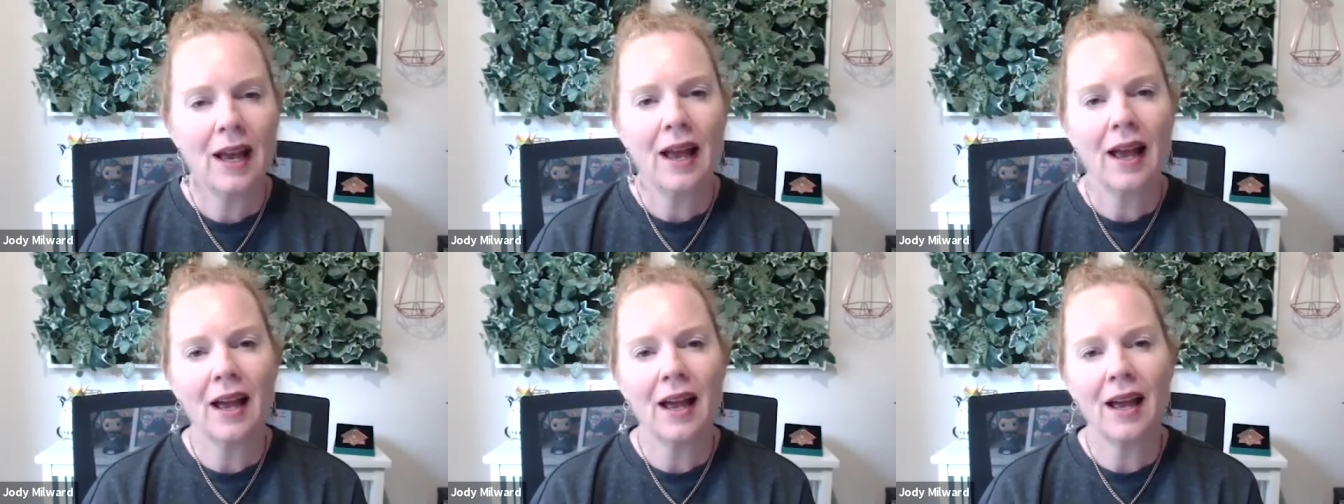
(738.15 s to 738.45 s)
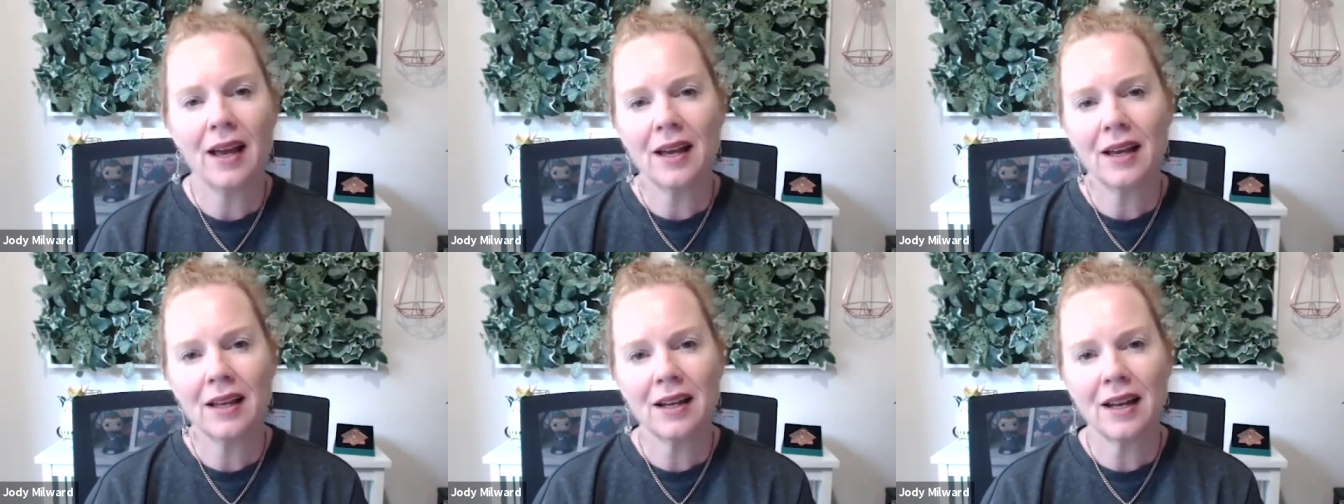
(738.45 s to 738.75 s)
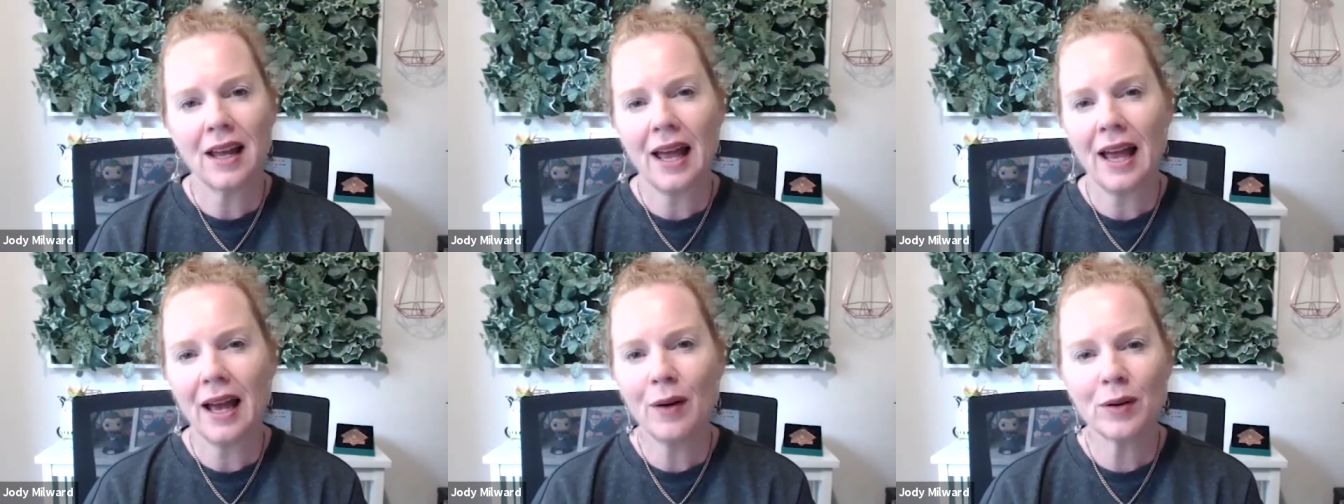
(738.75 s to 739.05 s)
and
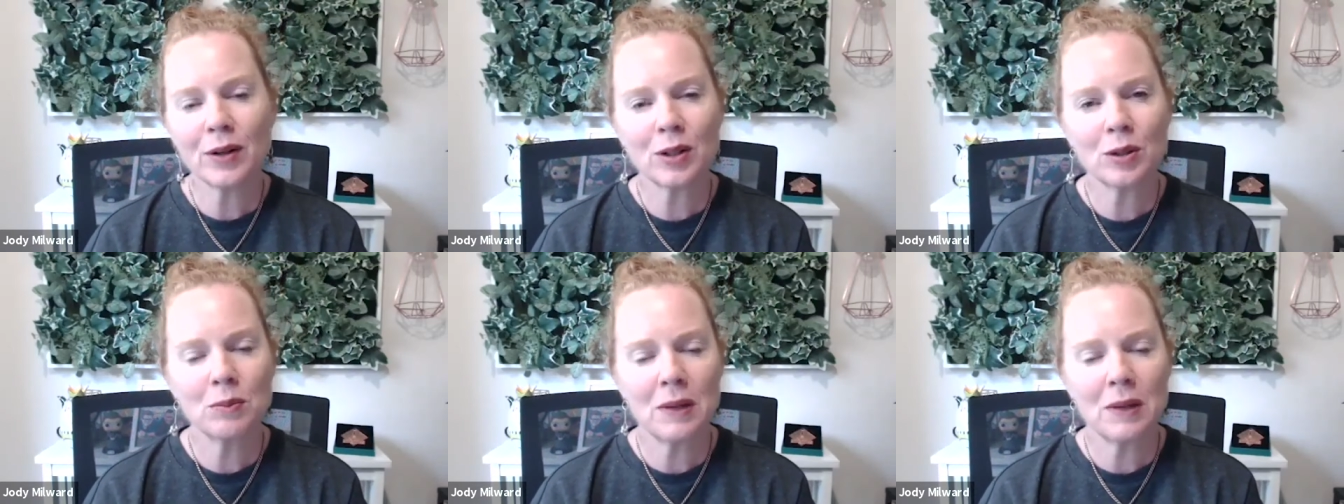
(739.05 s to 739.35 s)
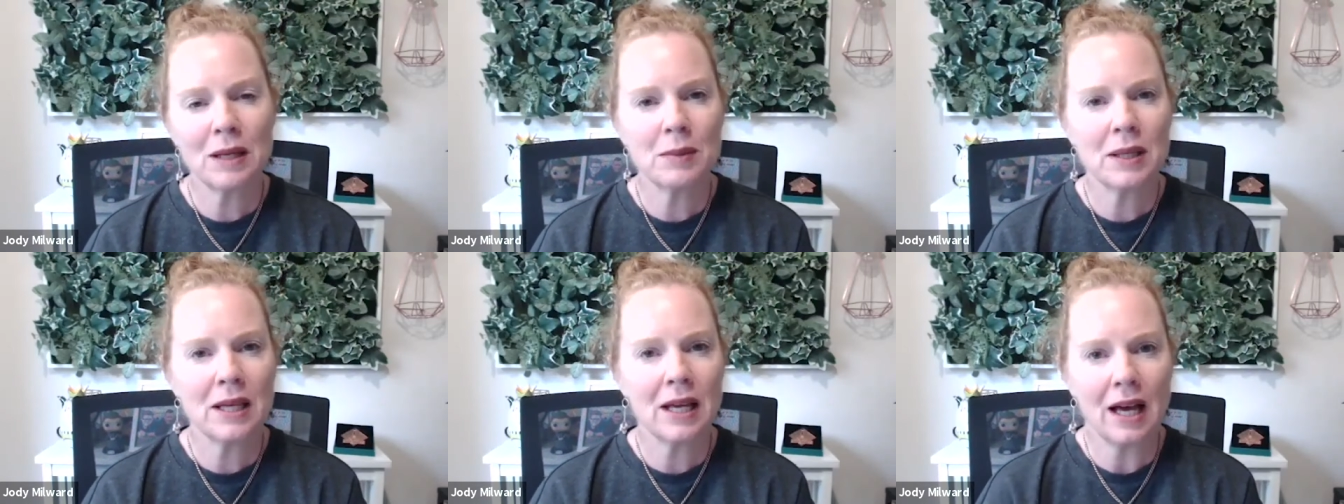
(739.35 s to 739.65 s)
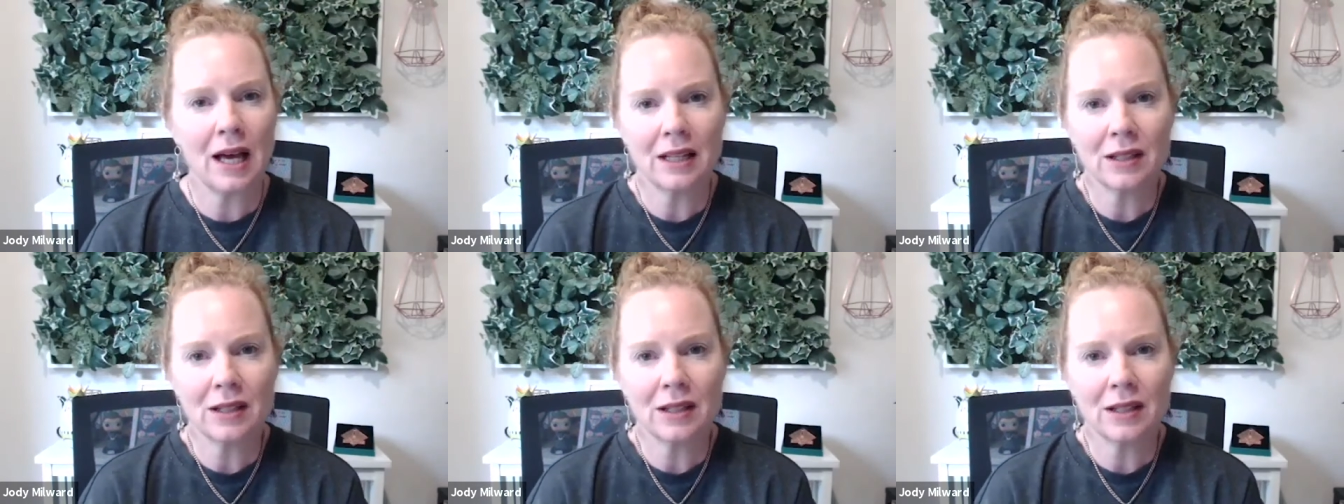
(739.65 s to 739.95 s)
how it could maybe
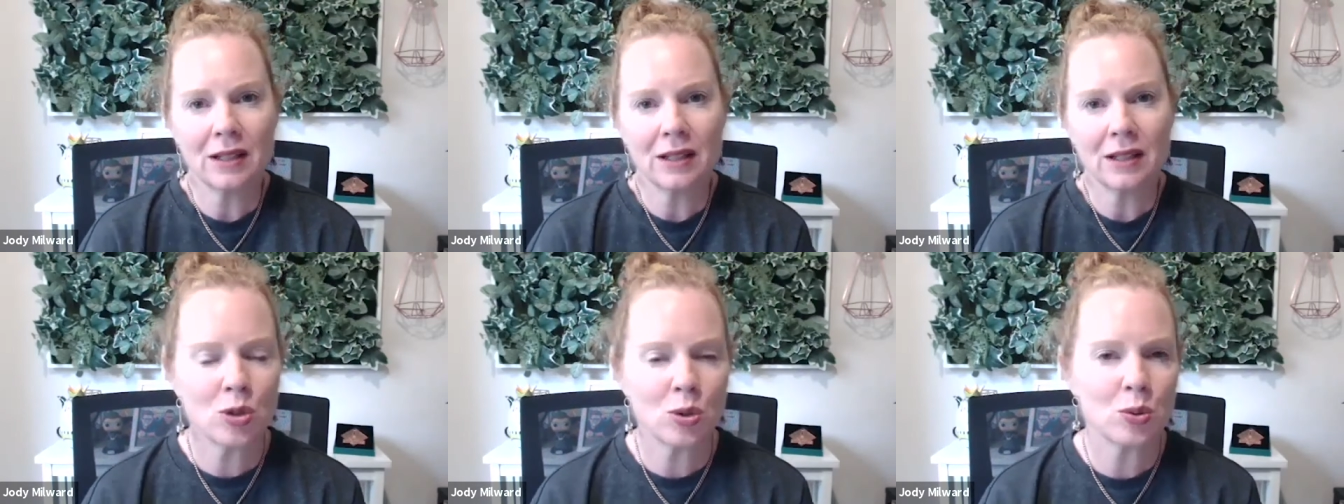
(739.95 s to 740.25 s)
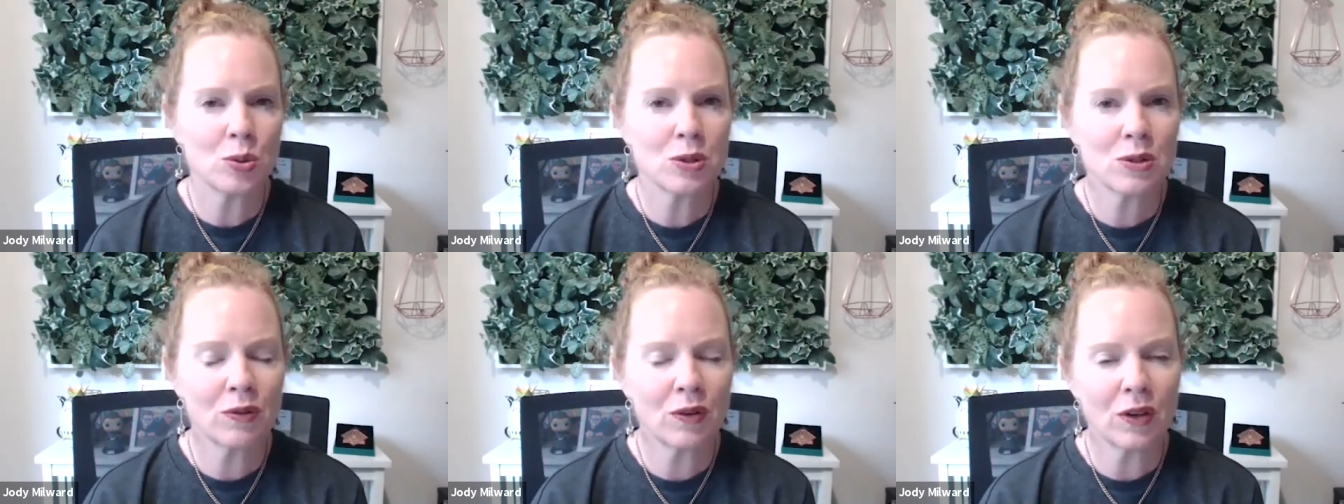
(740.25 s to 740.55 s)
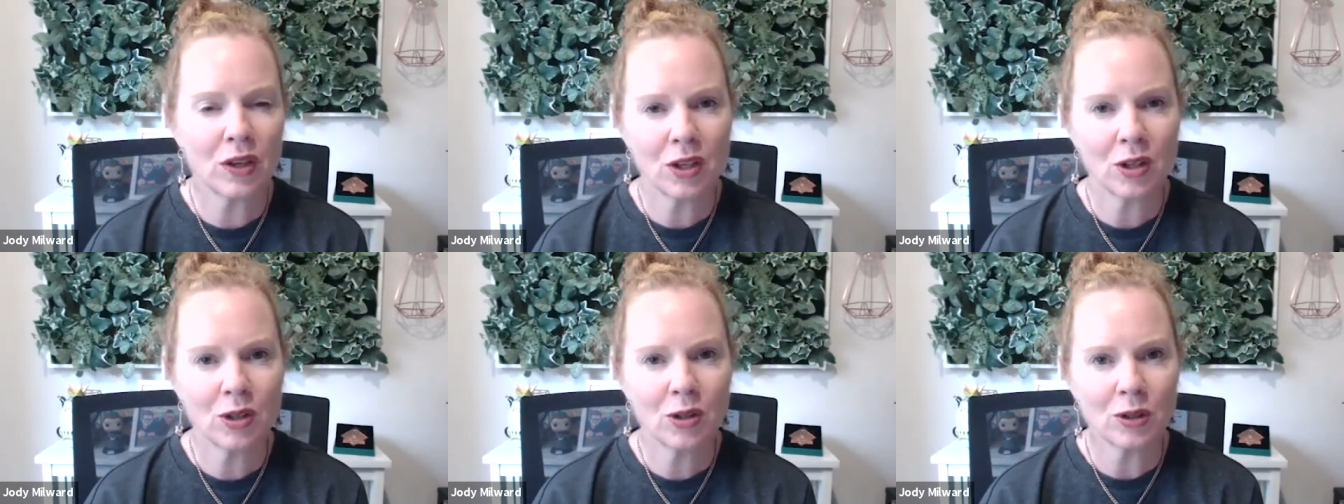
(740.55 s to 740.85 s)
unlock doors for
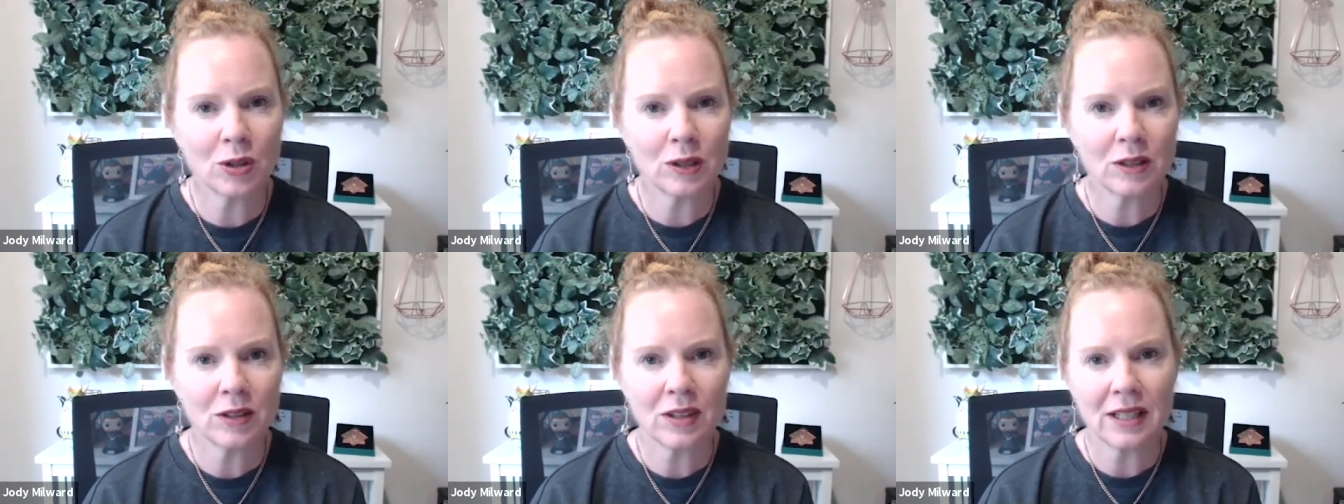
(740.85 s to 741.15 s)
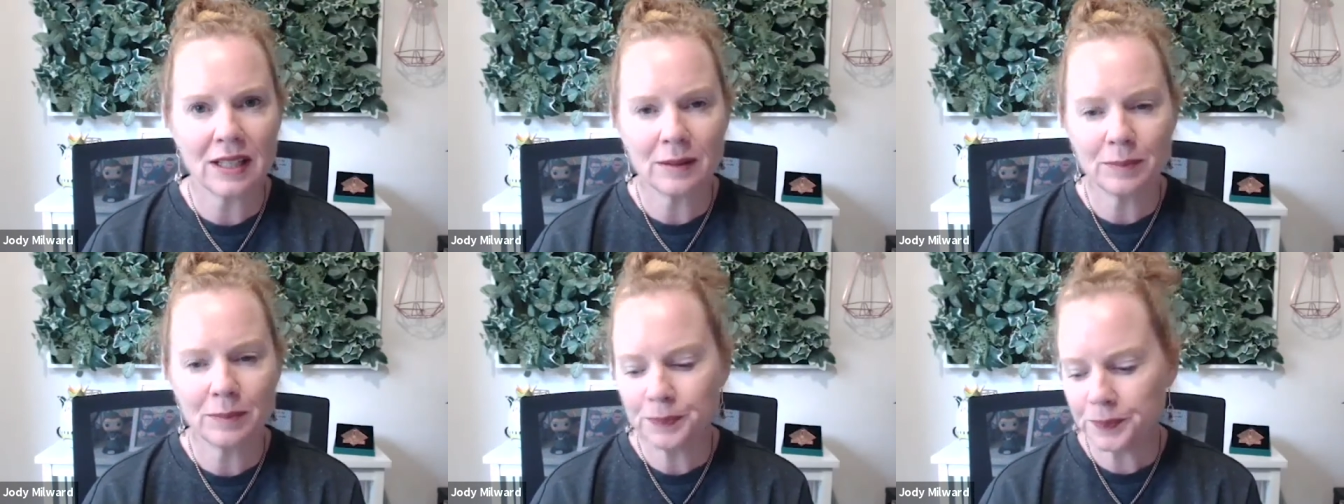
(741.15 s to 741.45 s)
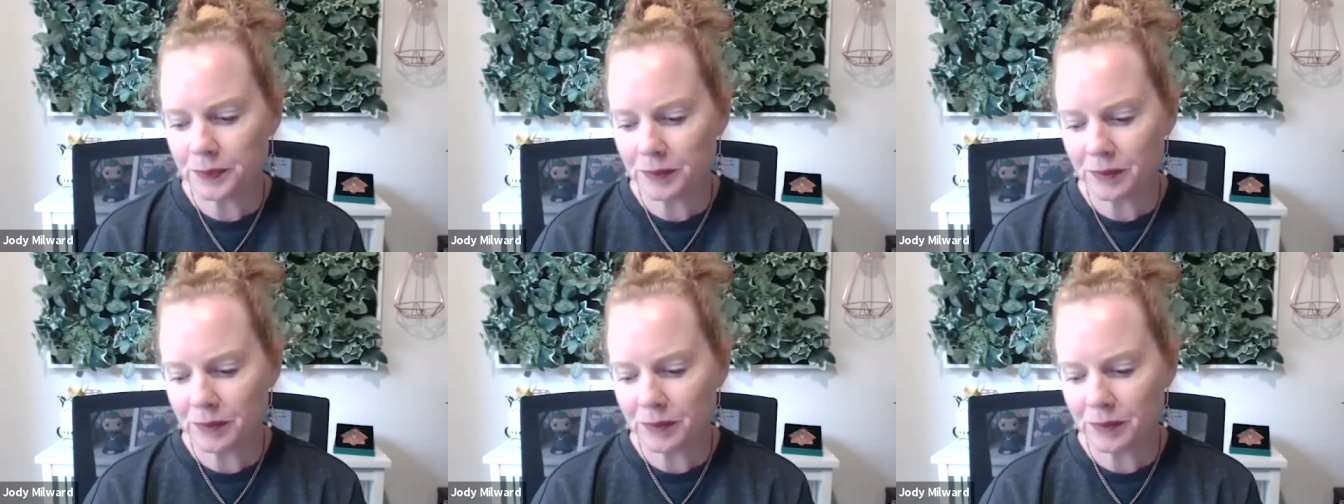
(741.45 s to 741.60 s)
you that